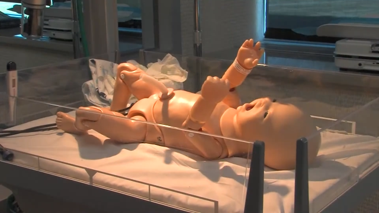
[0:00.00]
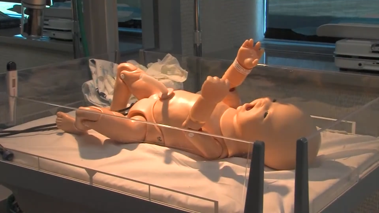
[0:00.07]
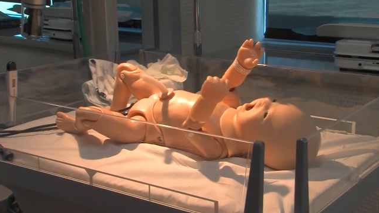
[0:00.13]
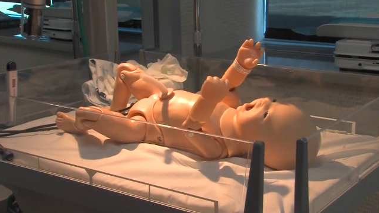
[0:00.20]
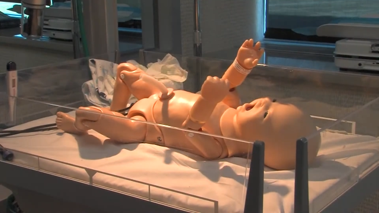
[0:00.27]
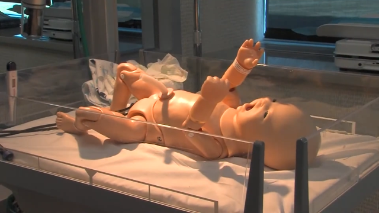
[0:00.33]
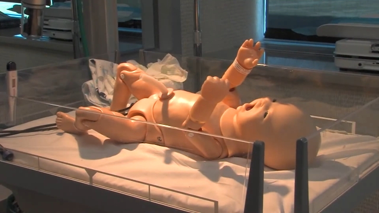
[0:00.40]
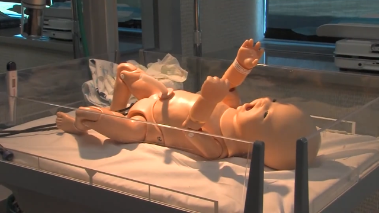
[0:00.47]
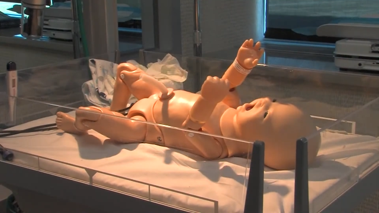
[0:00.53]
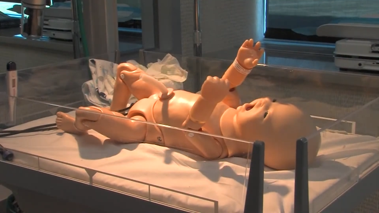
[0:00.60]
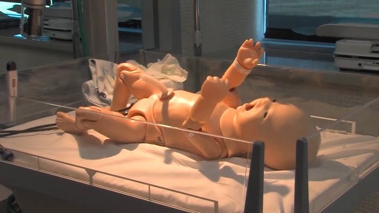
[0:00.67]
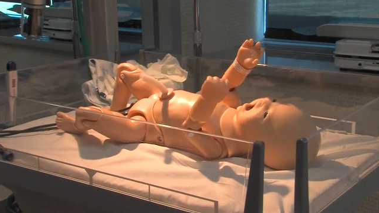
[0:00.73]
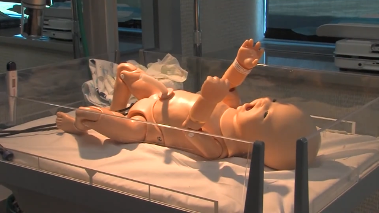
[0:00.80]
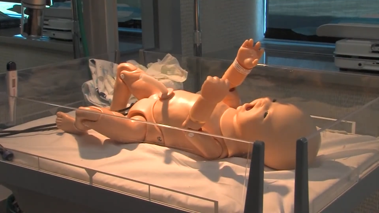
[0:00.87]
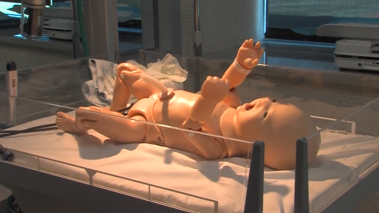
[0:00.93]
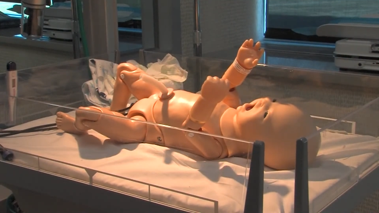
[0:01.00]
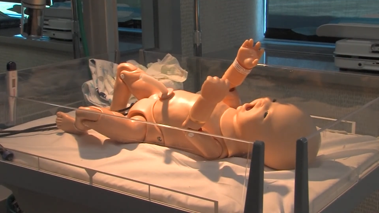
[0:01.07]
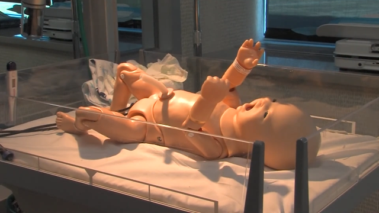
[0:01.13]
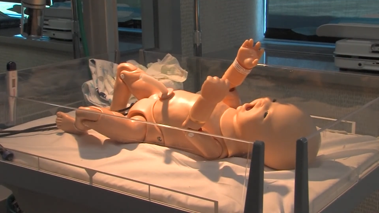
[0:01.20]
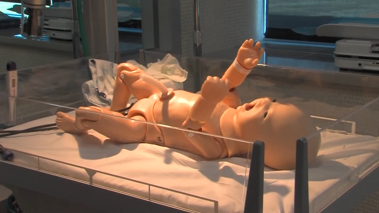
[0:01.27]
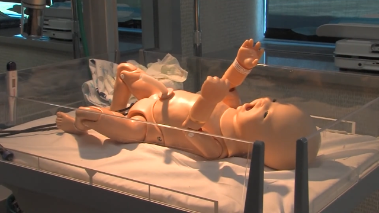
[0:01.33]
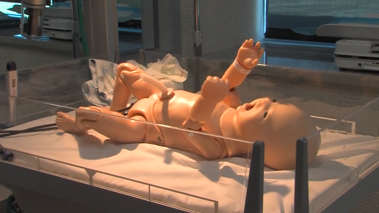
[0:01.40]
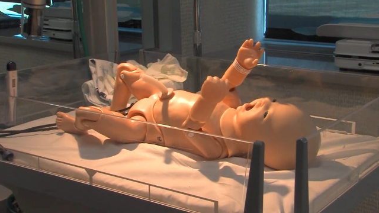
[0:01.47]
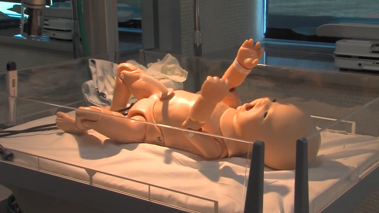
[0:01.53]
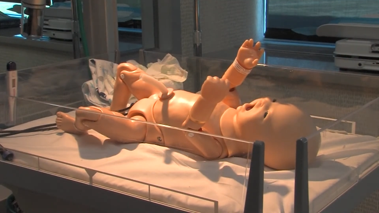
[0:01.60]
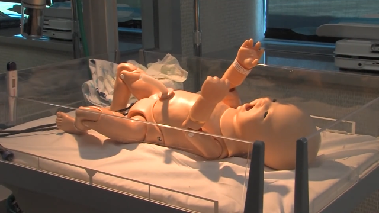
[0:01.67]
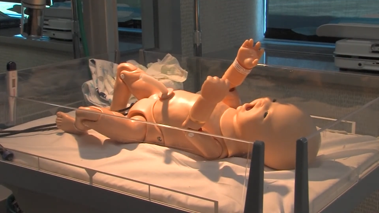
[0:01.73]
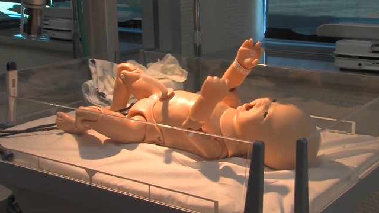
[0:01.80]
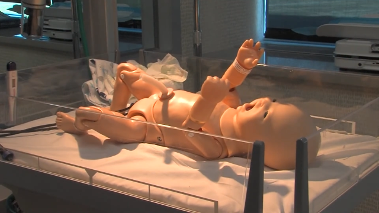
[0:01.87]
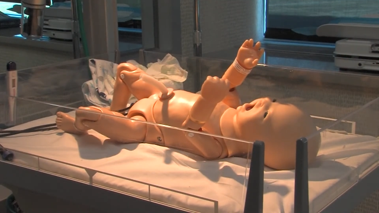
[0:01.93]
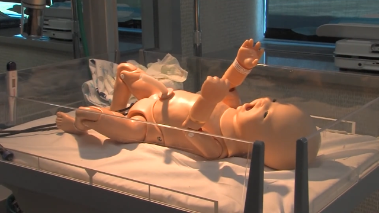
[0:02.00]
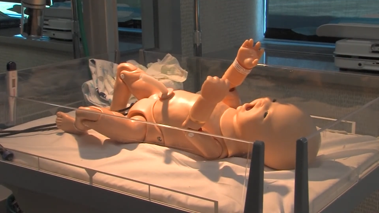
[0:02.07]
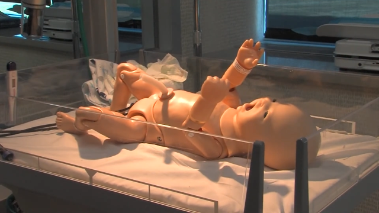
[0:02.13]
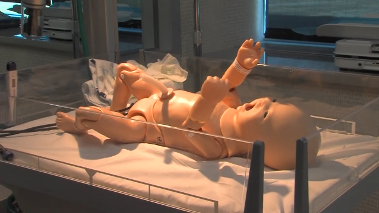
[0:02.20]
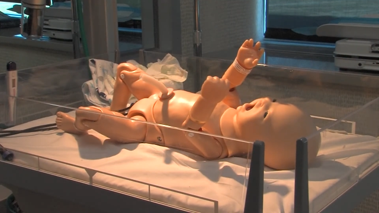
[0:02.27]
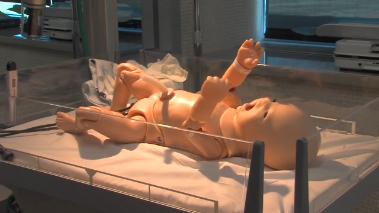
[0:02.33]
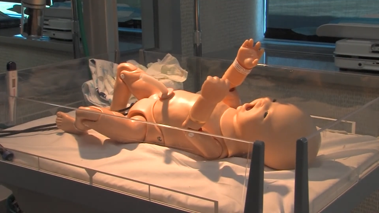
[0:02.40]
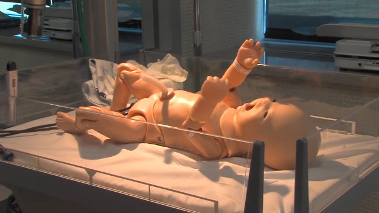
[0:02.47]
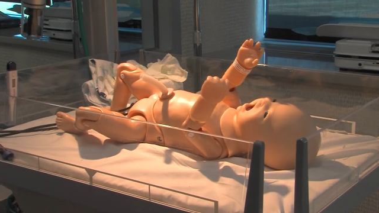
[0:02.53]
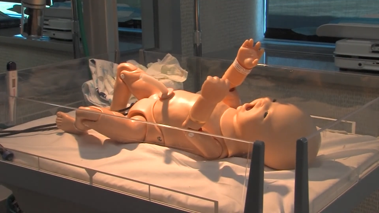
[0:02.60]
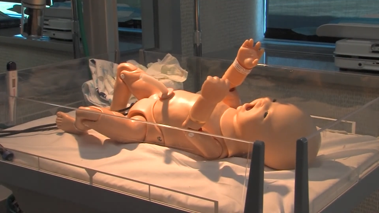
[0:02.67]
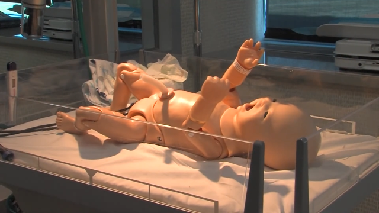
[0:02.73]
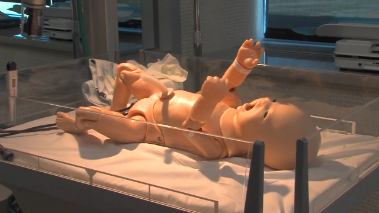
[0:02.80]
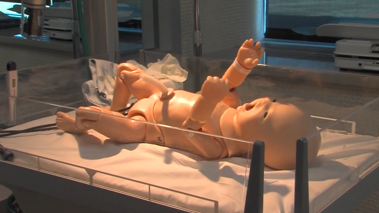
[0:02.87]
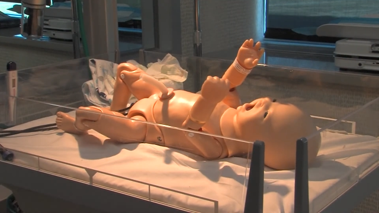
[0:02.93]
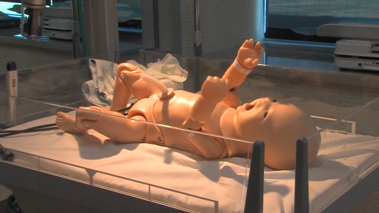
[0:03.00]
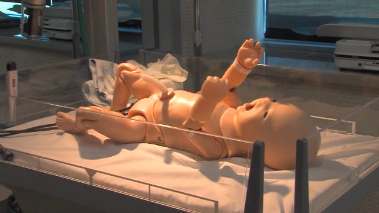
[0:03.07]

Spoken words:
[unreadable: no face in view]